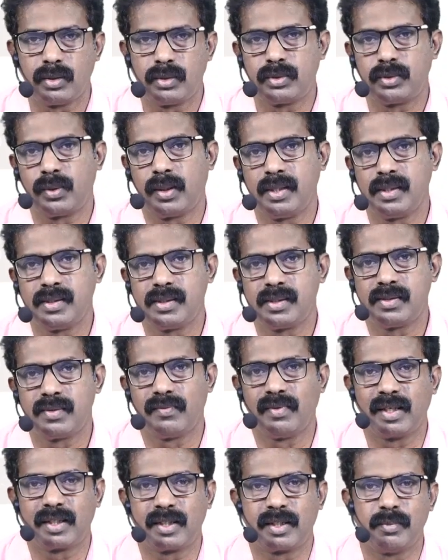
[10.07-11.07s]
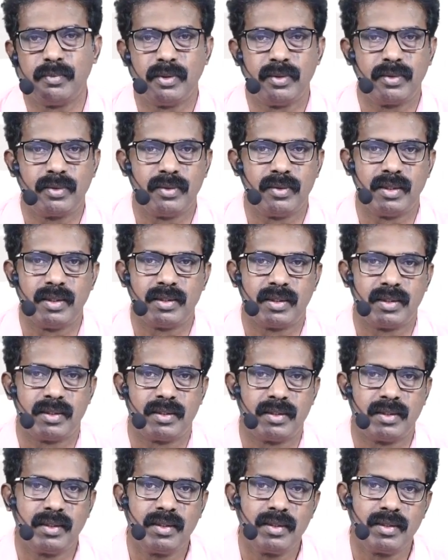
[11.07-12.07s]
students, welcome you to this
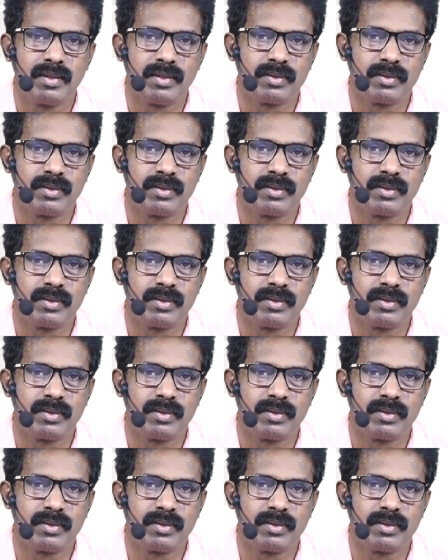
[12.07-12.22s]
session.